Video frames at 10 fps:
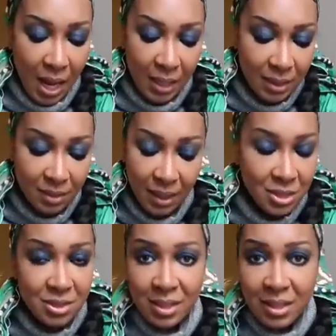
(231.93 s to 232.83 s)
And I
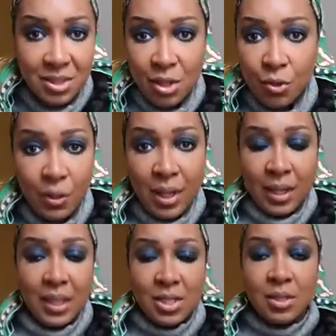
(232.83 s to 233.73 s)
just think it's so great.
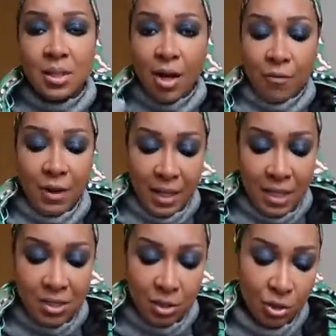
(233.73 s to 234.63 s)
And I just love,
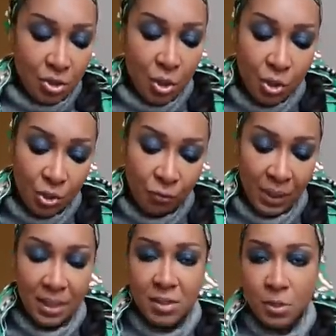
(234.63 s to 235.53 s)
it's gonna look so good for
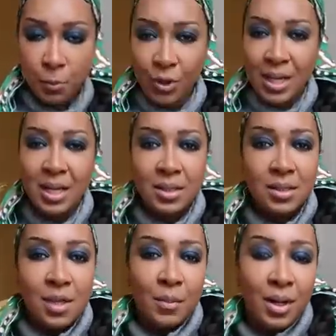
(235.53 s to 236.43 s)
like spring and
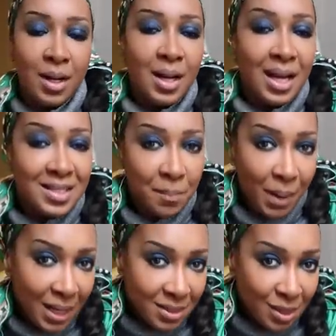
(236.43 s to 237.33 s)
summer. It's a
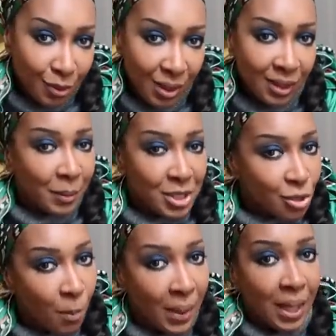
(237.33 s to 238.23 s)
pastel color, but it's
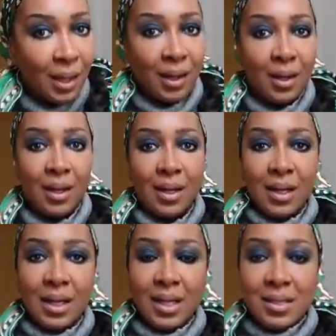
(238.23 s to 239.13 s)
not pink.
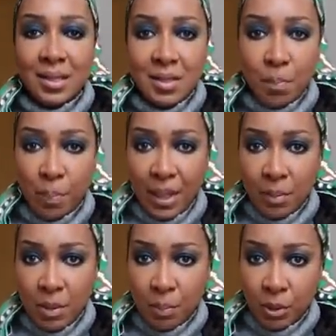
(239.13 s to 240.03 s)
It is this
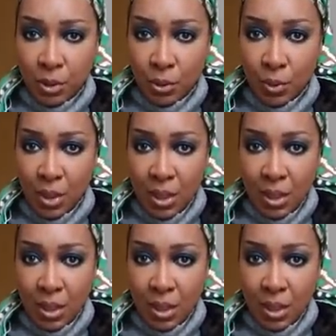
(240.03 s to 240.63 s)
baby blue.